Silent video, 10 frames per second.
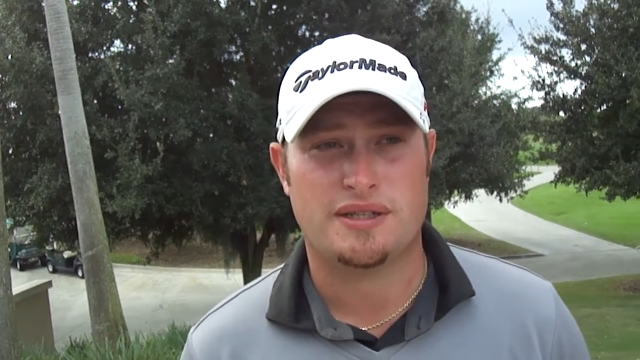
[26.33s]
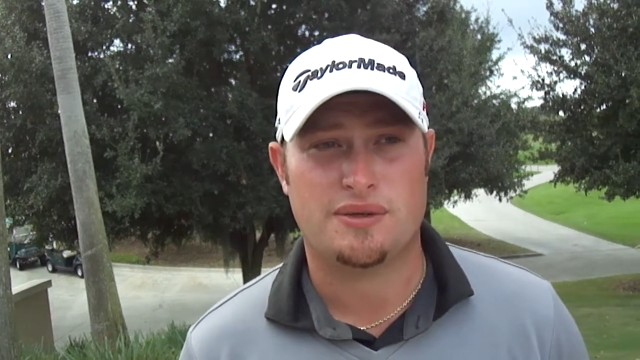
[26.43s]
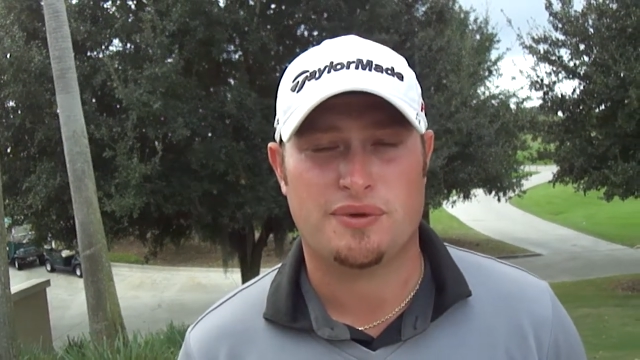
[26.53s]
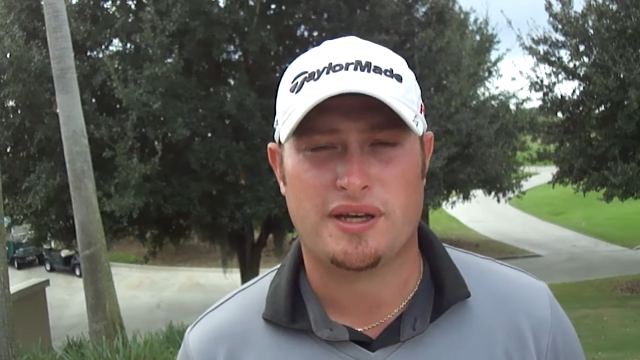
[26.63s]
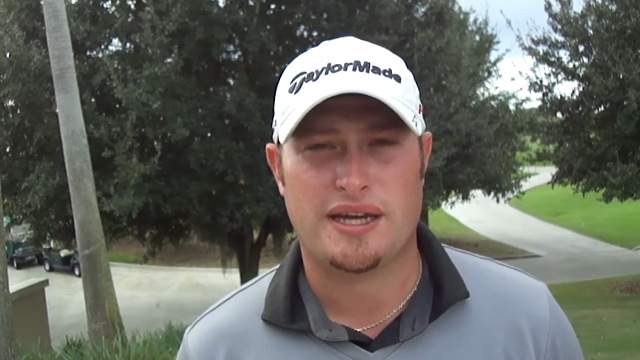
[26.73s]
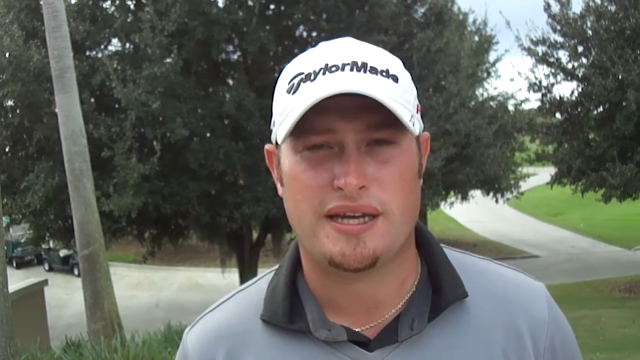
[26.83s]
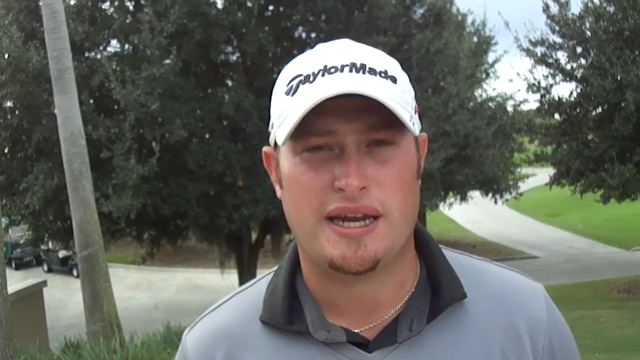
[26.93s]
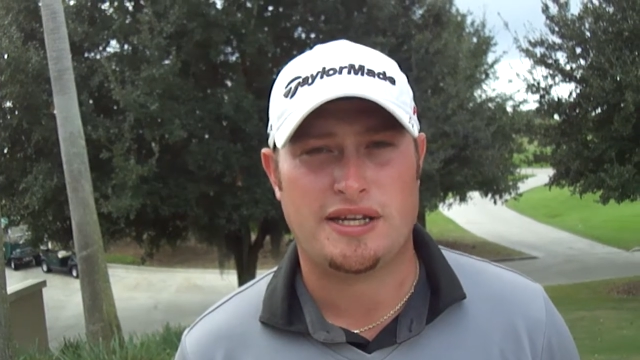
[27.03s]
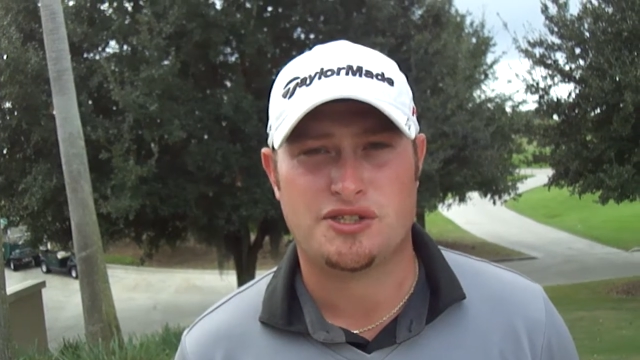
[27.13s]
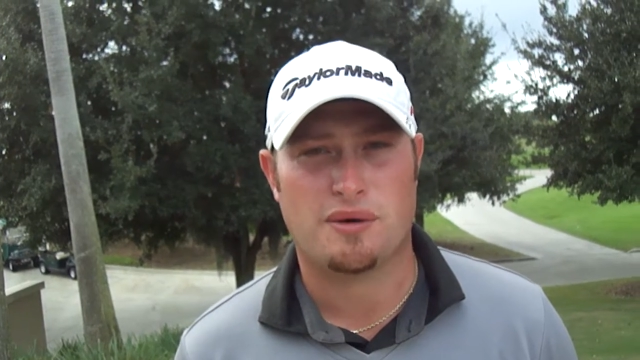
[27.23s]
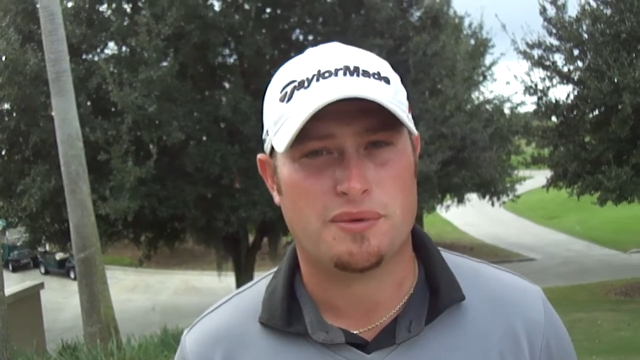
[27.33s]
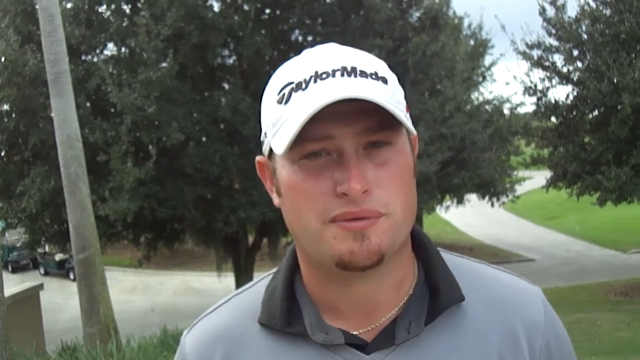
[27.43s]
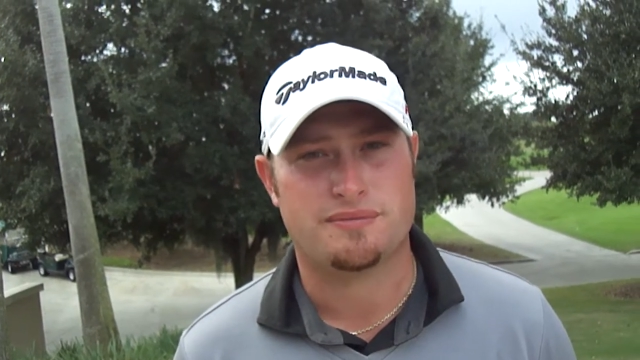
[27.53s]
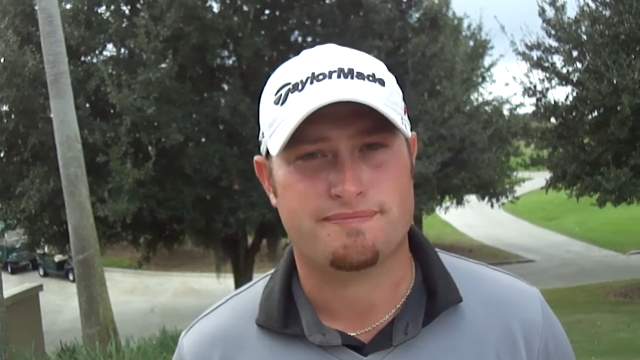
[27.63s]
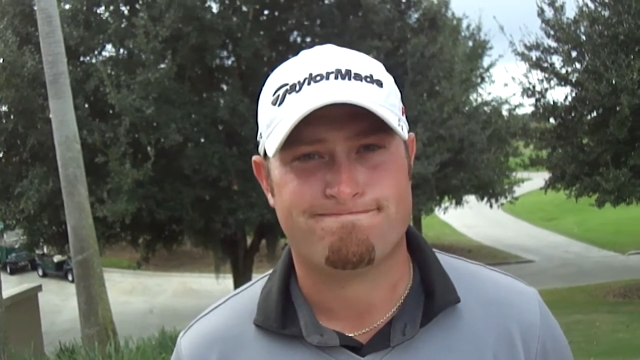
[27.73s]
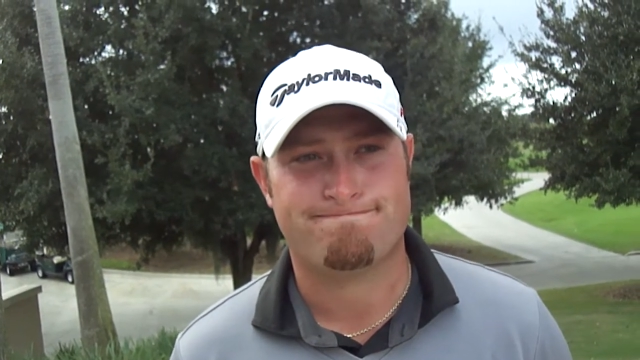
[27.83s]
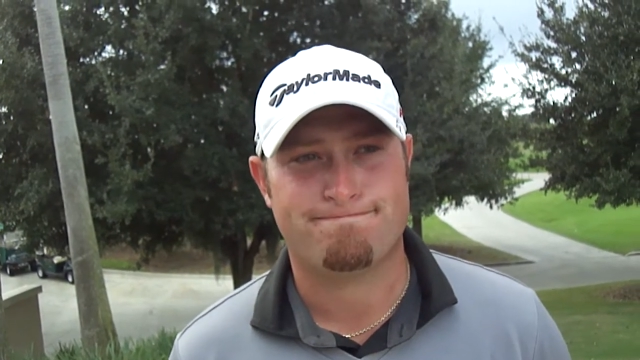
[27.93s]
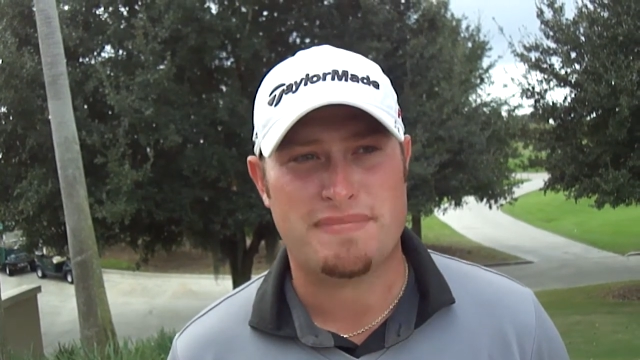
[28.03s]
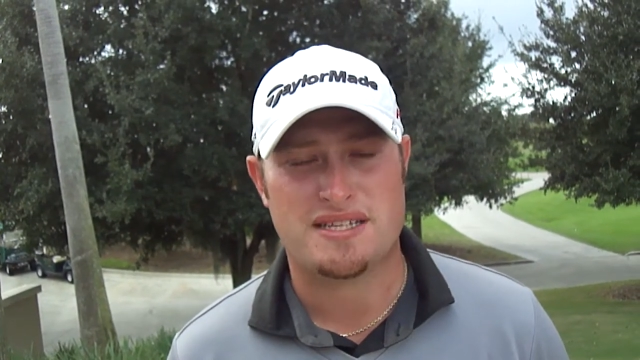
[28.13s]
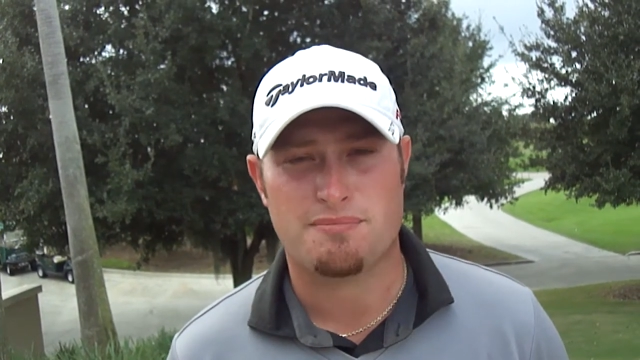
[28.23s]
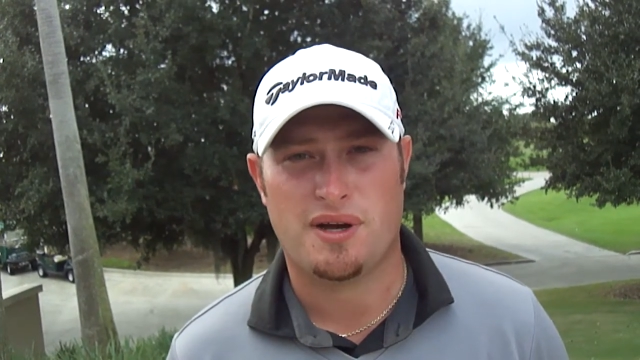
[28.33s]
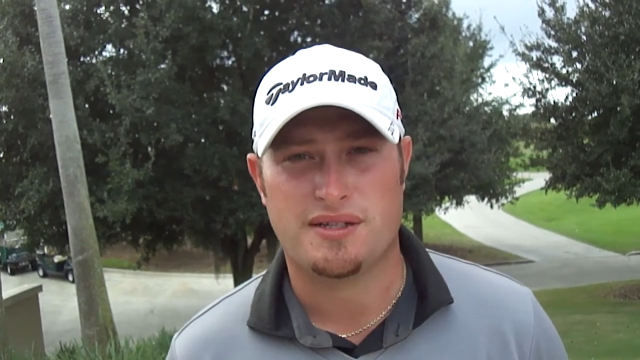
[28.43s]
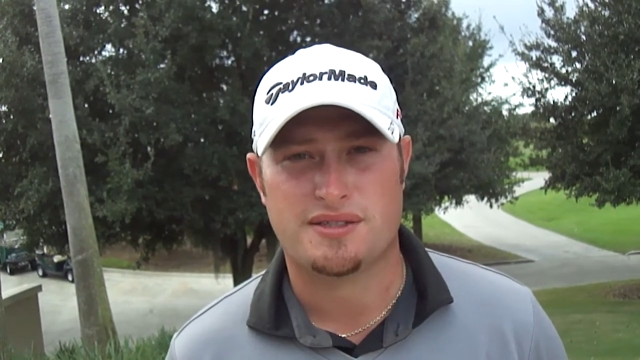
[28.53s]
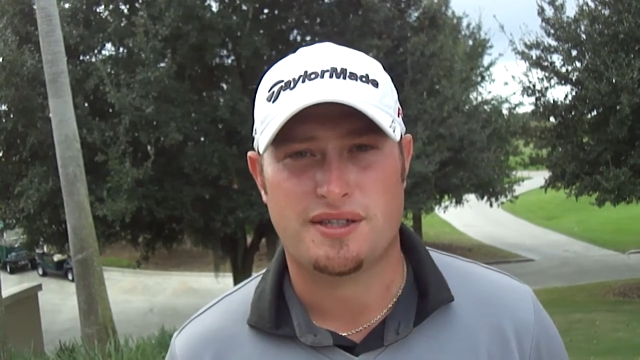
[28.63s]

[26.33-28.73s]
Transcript: didn't really get in any trouble. And, made some putts.